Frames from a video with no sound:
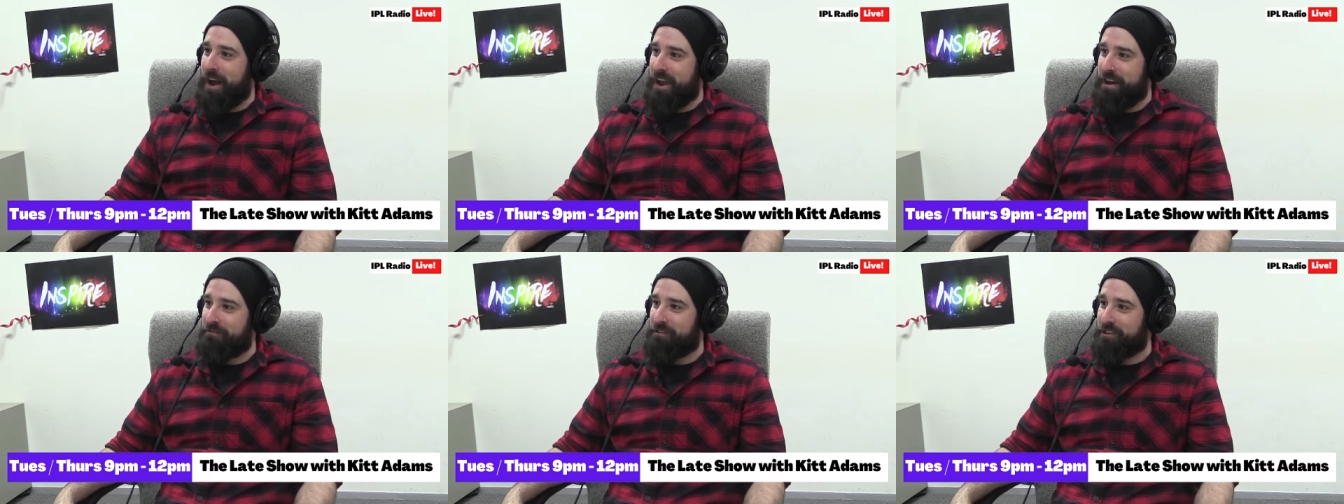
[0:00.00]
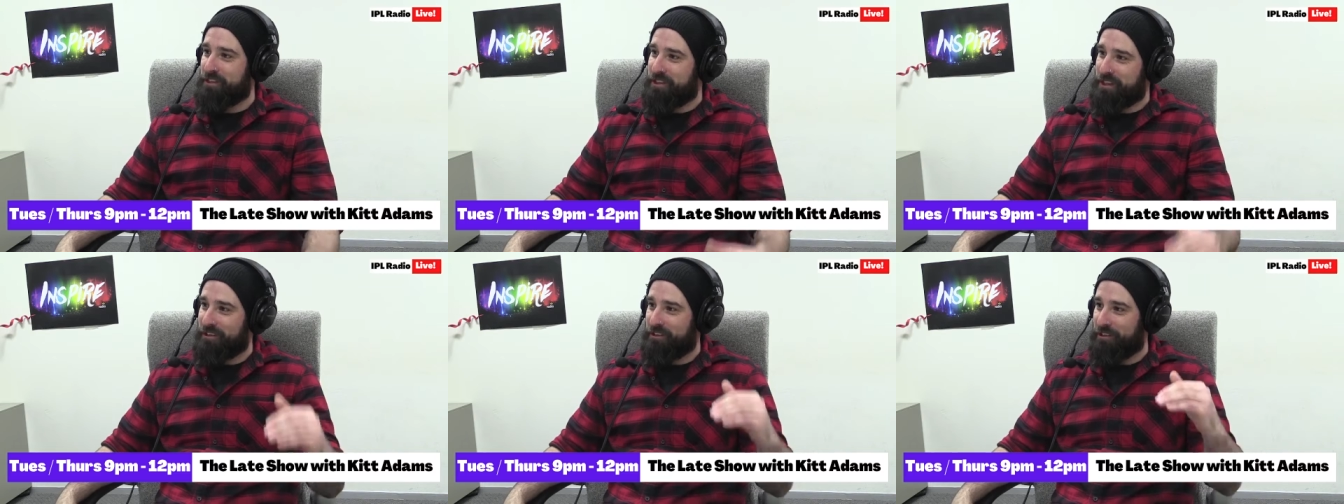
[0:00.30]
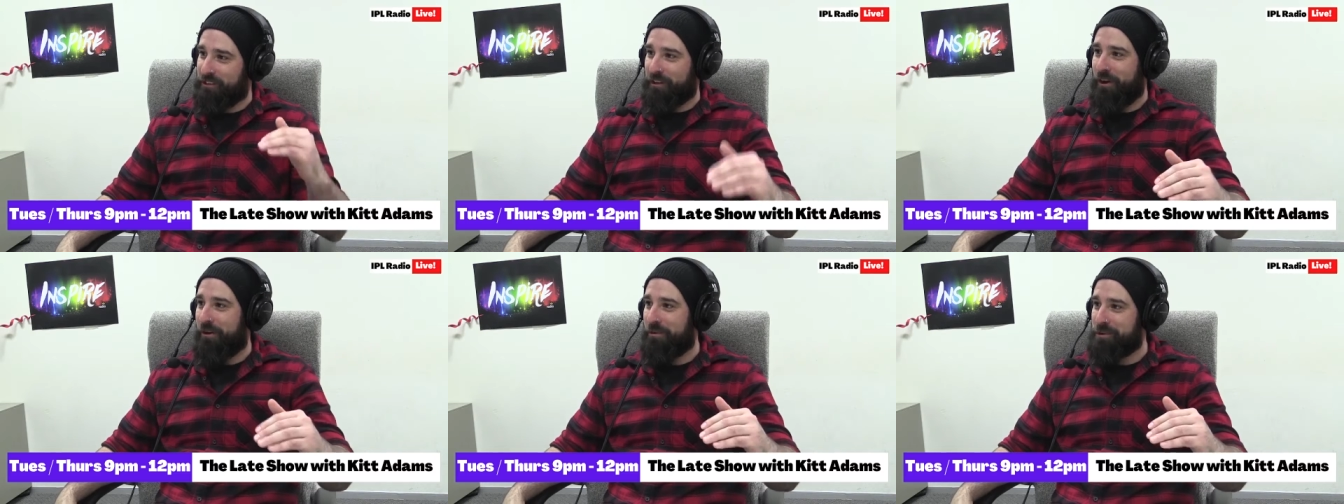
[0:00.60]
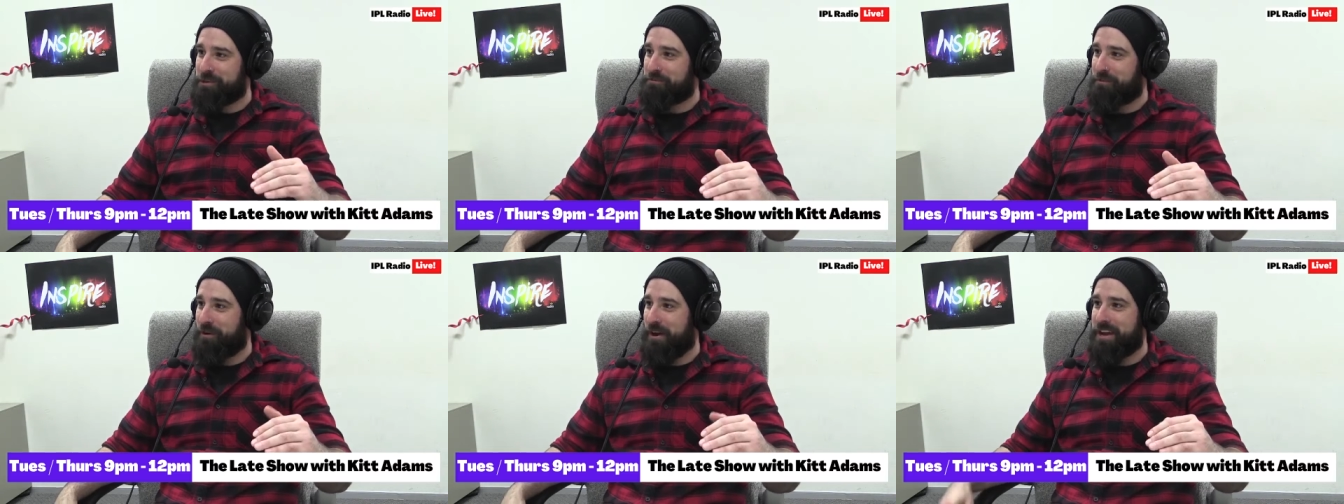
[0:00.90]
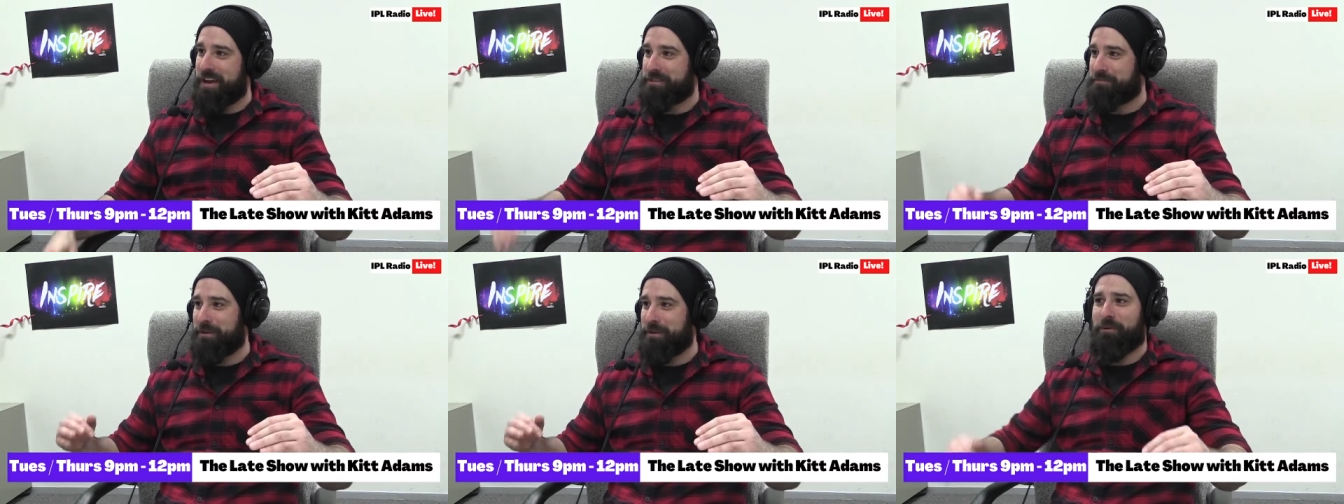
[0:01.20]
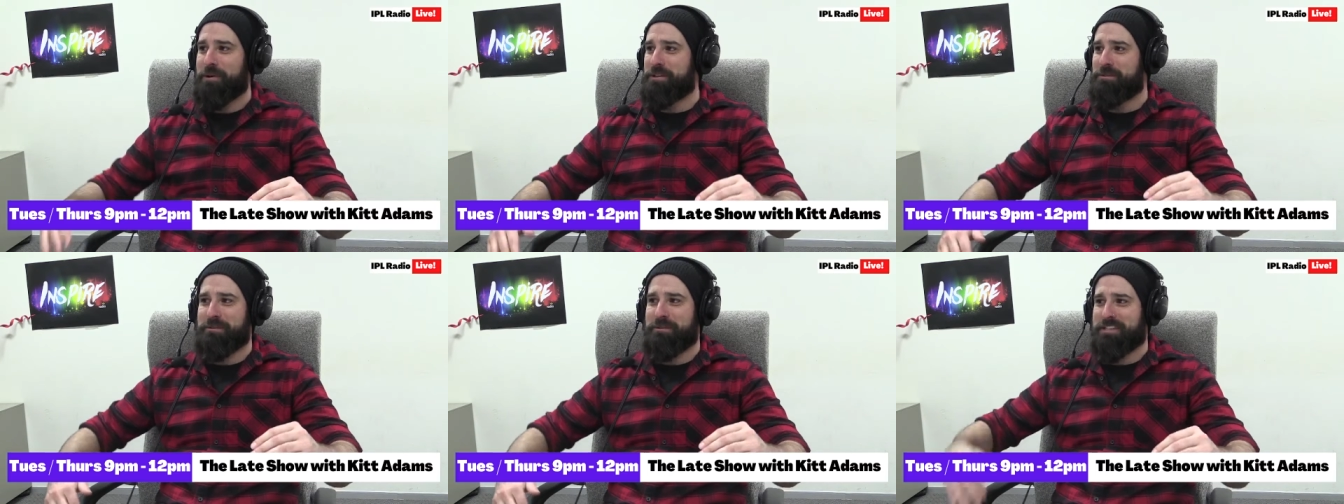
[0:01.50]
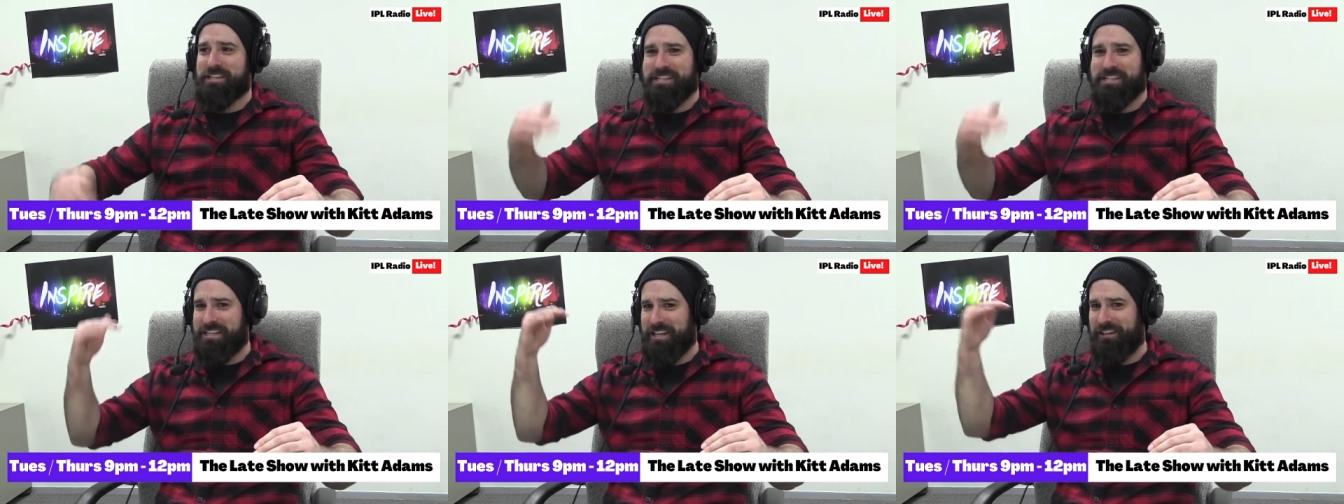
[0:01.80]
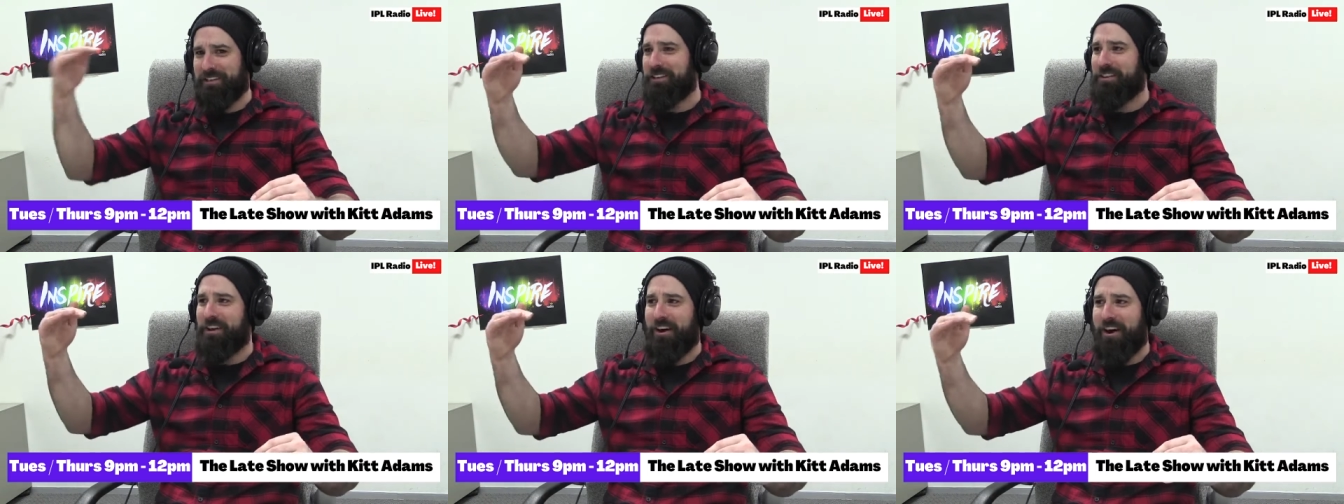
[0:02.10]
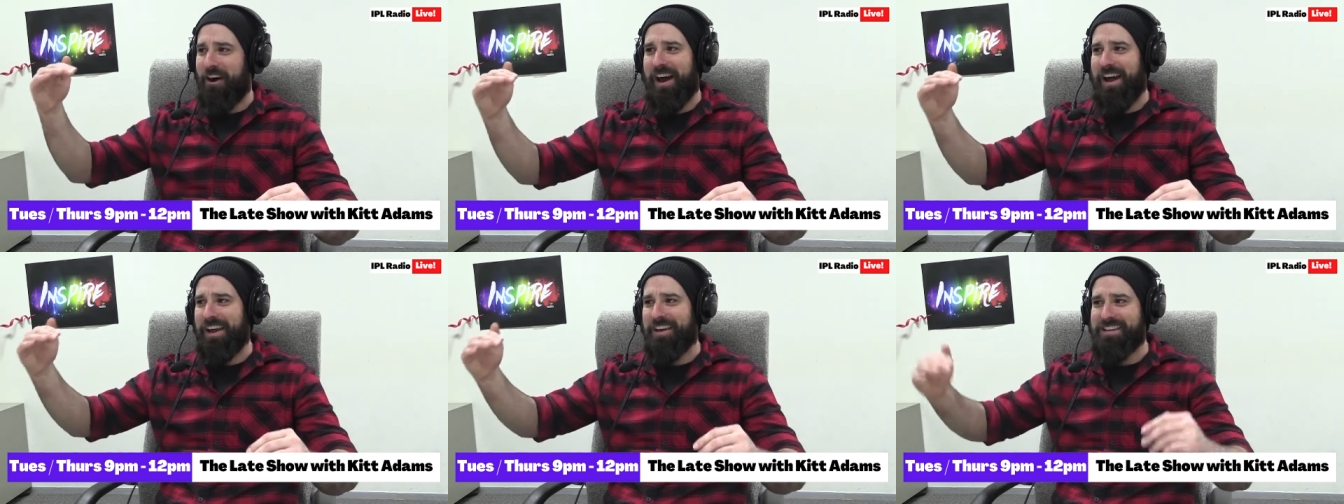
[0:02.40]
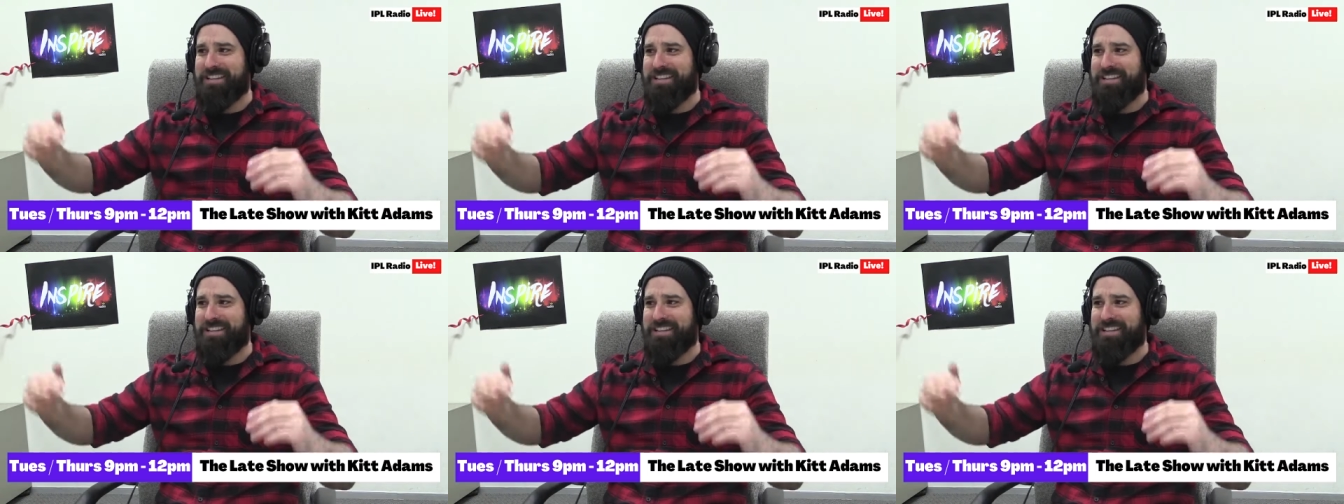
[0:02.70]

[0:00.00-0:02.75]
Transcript: everything at the lowest price, but always wants to sell at the highest.